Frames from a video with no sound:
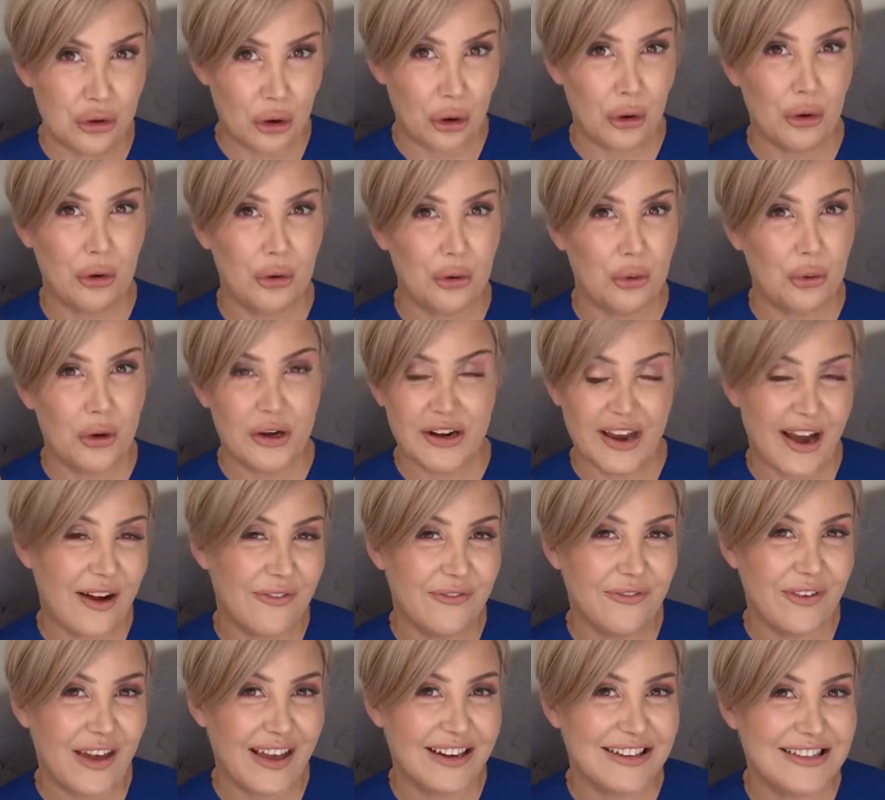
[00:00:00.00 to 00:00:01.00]
know what our
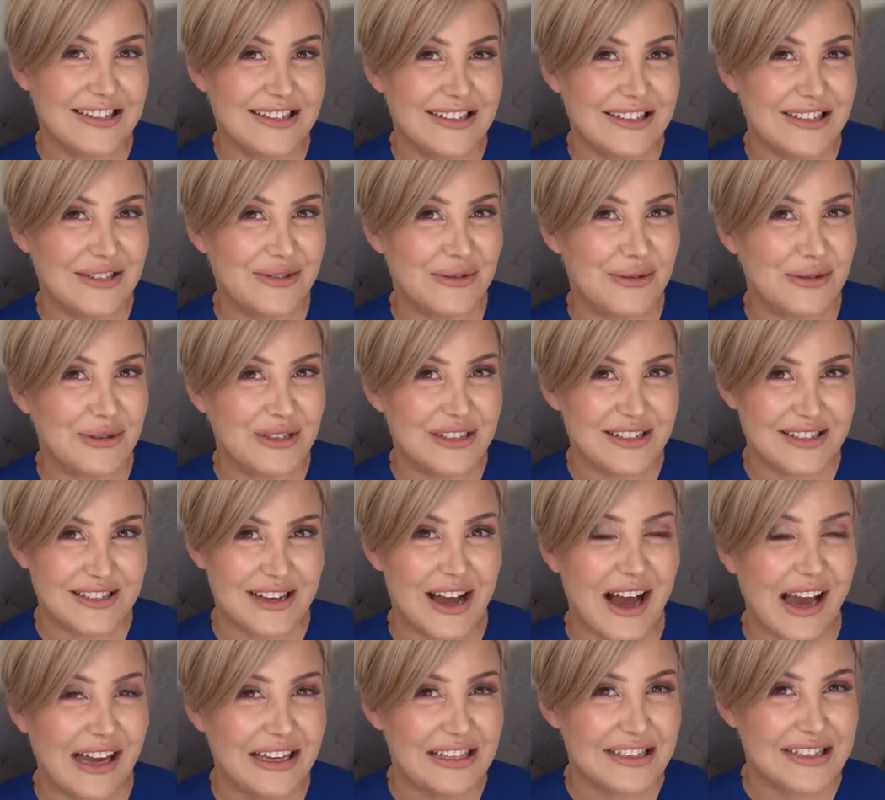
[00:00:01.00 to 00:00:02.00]
fantasies or
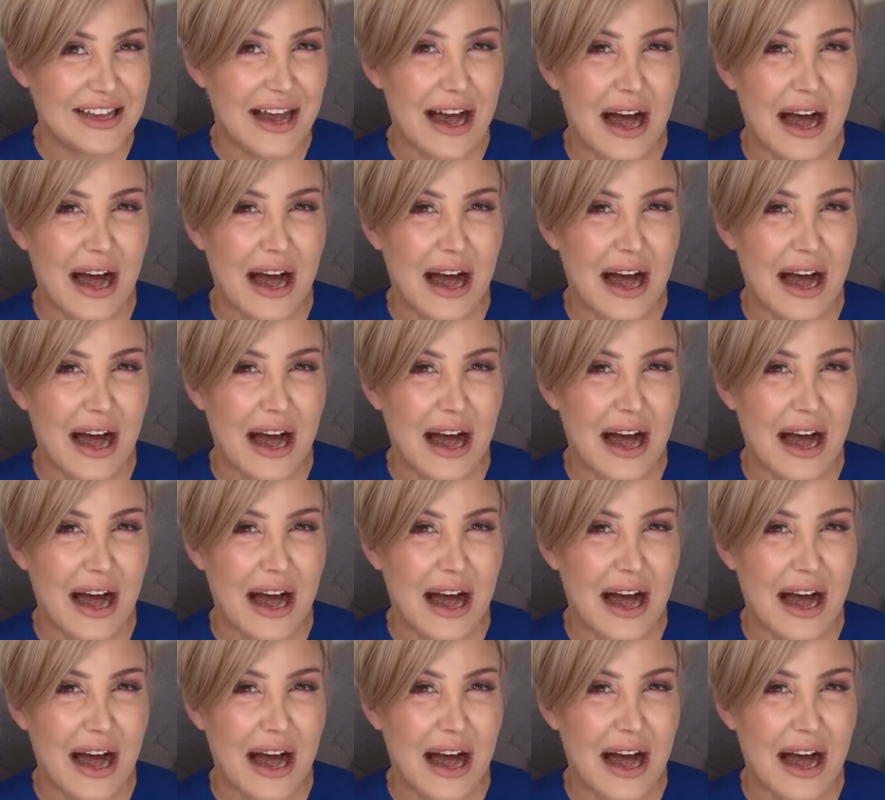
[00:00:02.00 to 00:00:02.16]
desires